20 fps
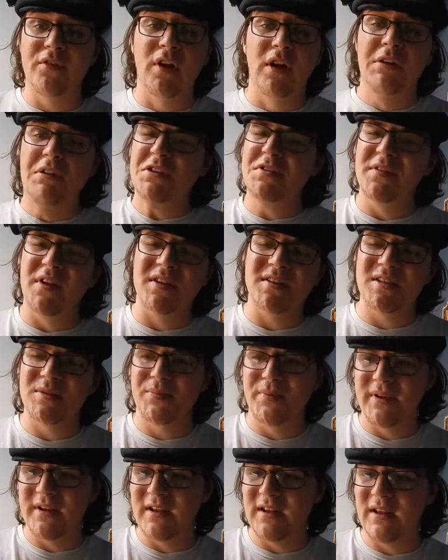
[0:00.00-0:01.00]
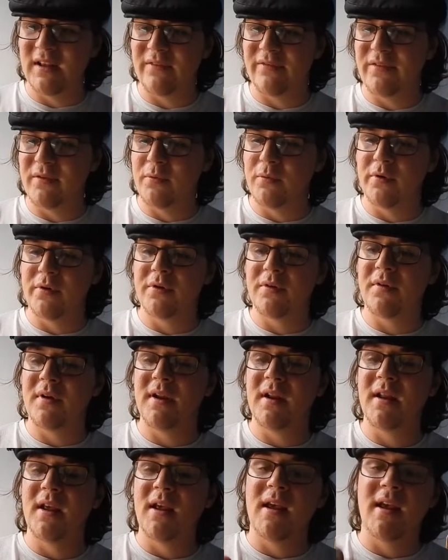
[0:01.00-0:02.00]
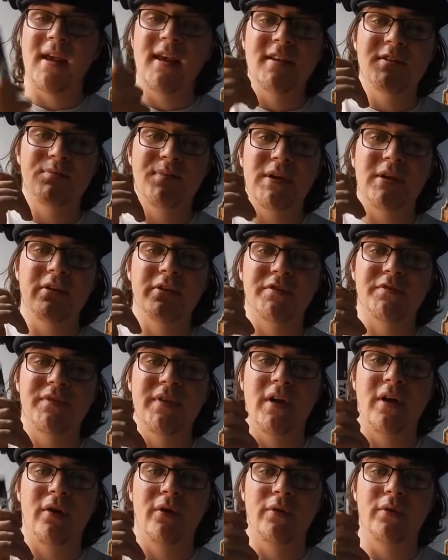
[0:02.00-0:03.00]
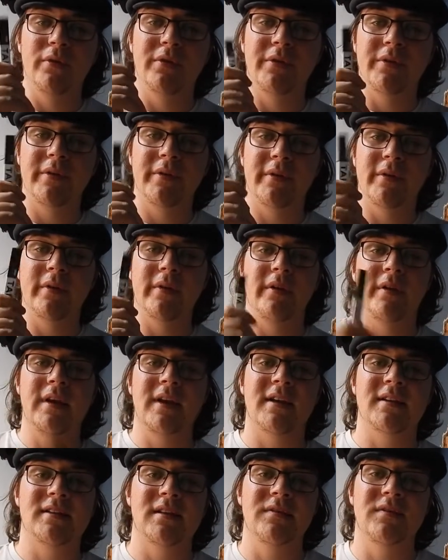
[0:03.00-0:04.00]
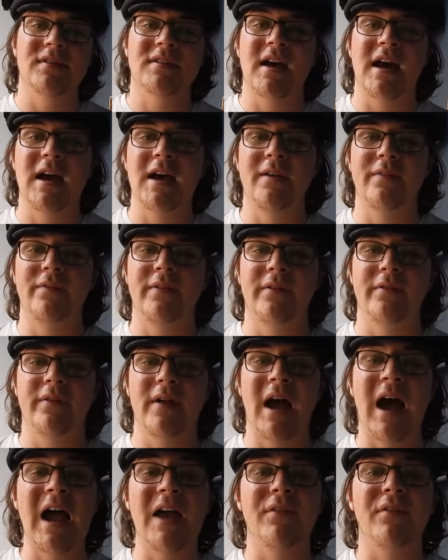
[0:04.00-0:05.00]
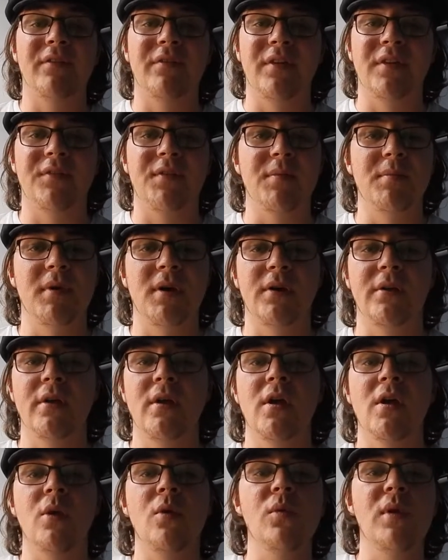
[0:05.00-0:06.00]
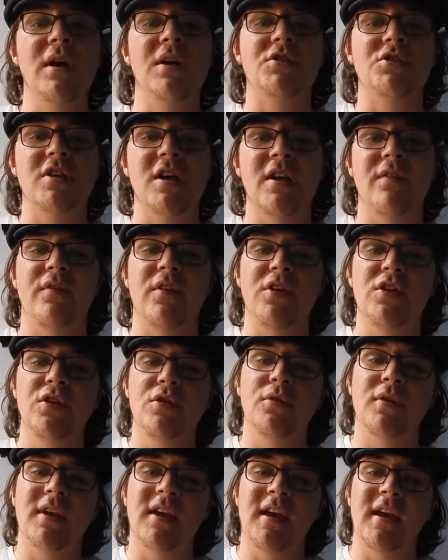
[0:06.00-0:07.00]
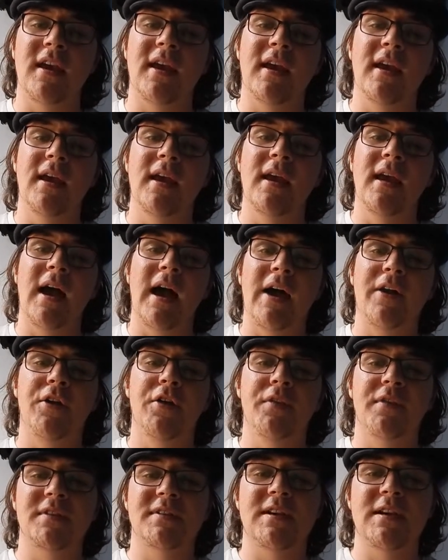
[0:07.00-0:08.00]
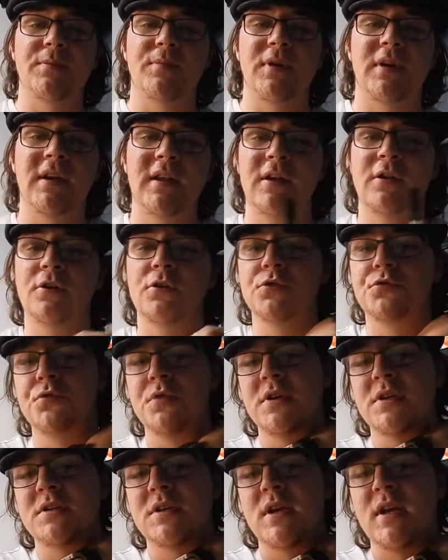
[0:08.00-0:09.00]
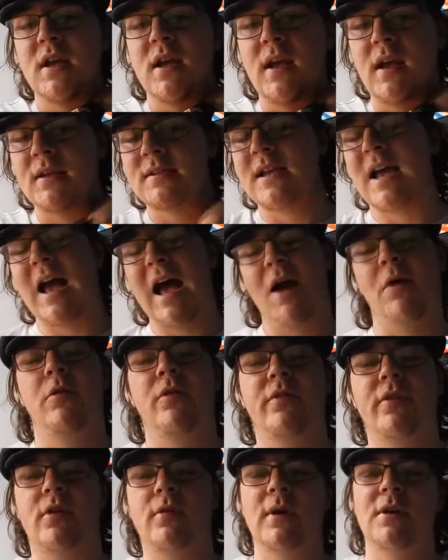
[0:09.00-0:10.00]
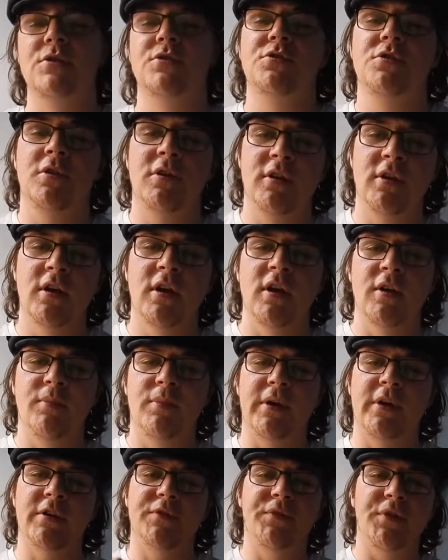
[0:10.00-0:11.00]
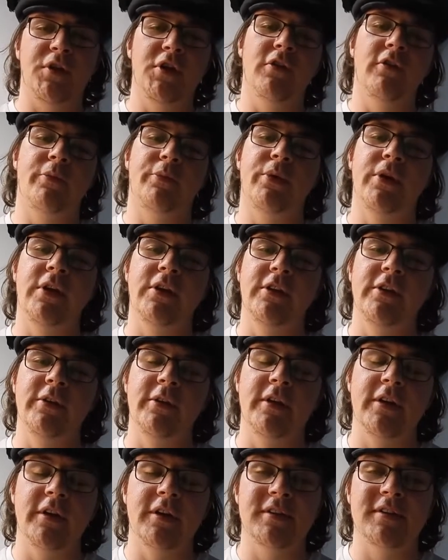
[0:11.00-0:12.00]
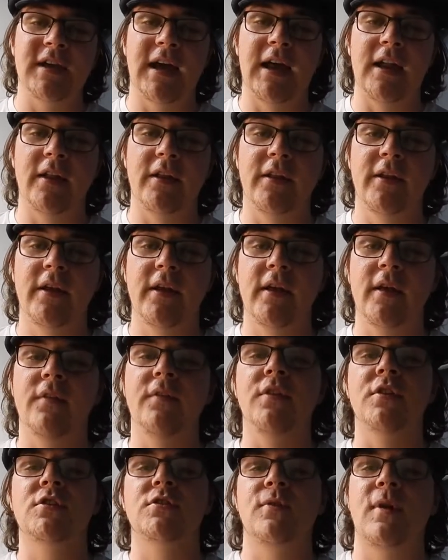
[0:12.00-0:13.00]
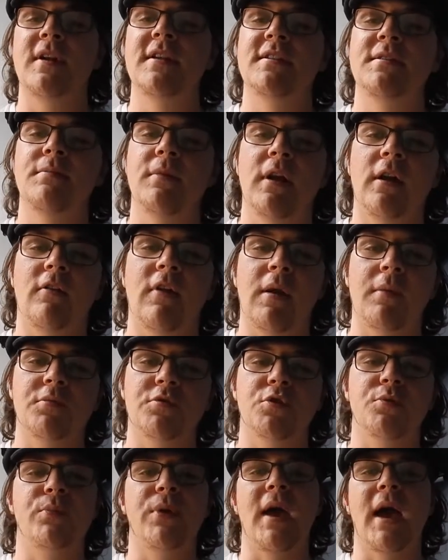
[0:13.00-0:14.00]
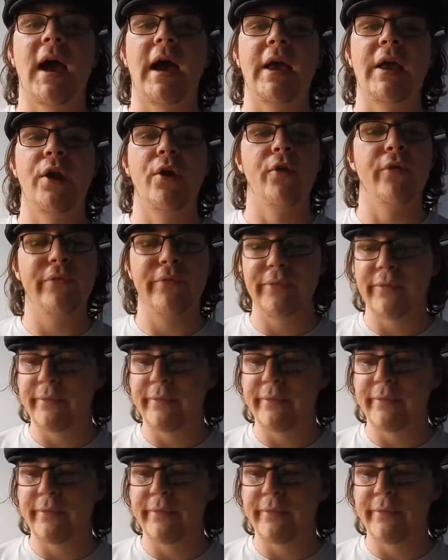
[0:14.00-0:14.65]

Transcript: The only reason they're not TPD, if you're wondering, is because the old nicotine is higher than 50 mil, which in the UK and other TPD countries, it's out of the question, because the European Union decided that 20 milligrams should be high enough.